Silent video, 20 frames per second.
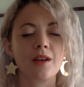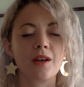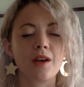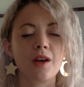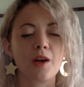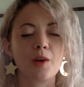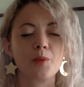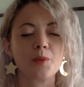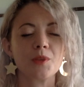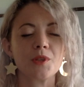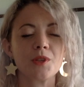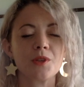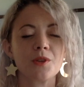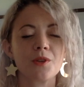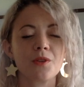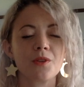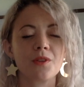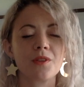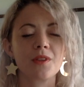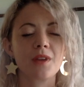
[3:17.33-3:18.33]
up to your
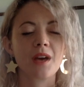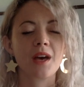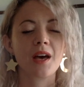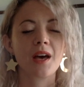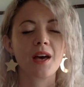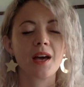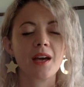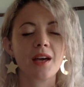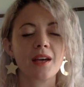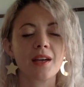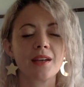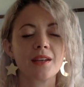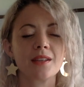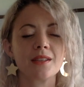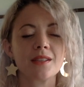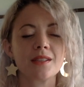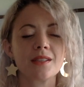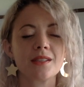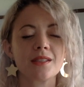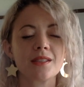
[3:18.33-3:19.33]

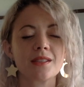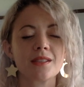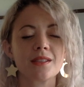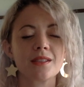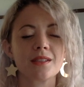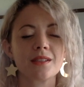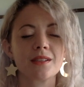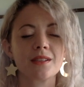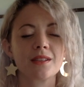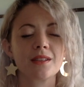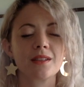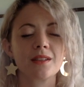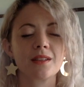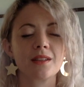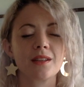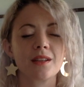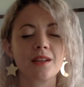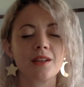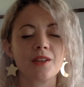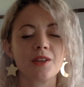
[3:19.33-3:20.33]
thighs,
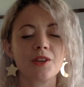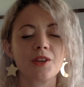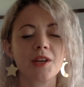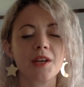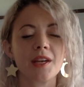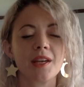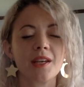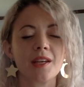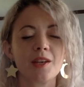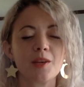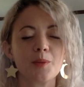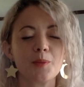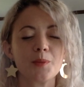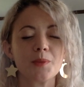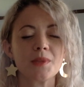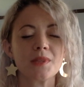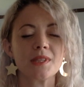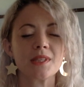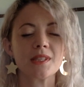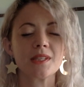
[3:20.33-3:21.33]
your
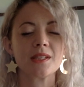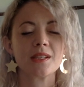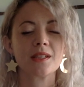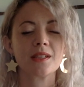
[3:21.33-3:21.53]
hips,